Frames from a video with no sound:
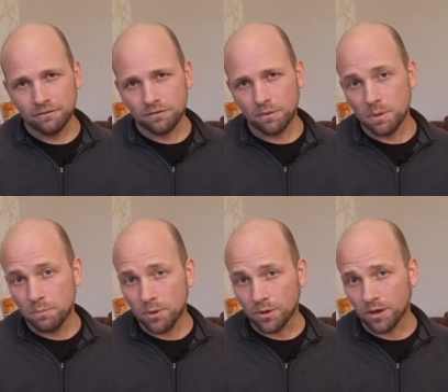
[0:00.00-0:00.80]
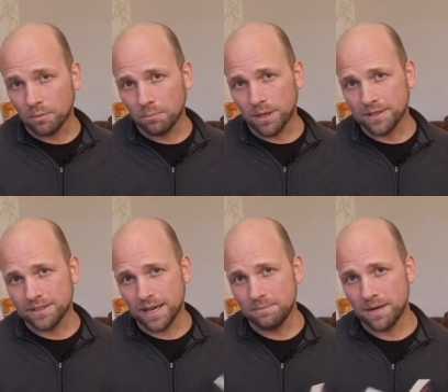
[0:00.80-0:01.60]
from the book by the
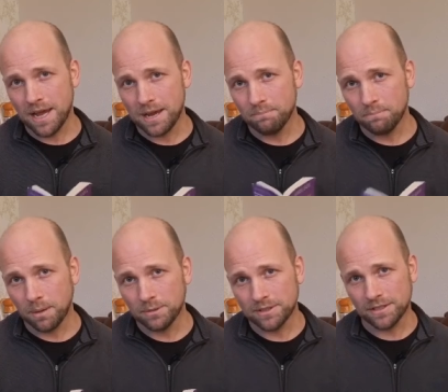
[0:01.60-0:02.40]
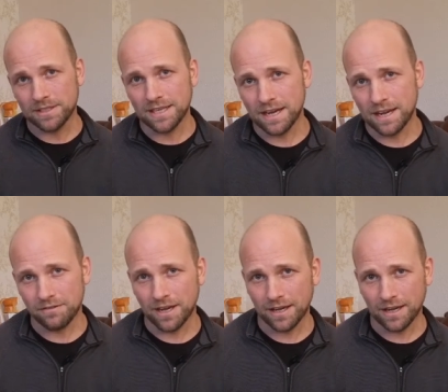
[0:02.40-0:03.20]
same name by Mr. T. Harv
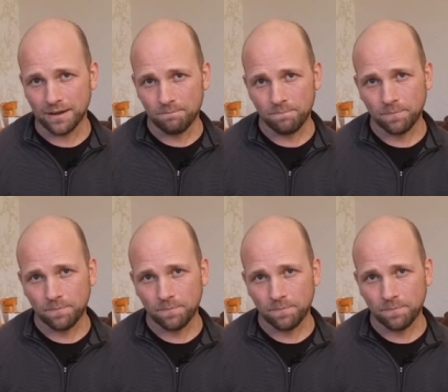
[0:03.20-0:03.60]
Eker.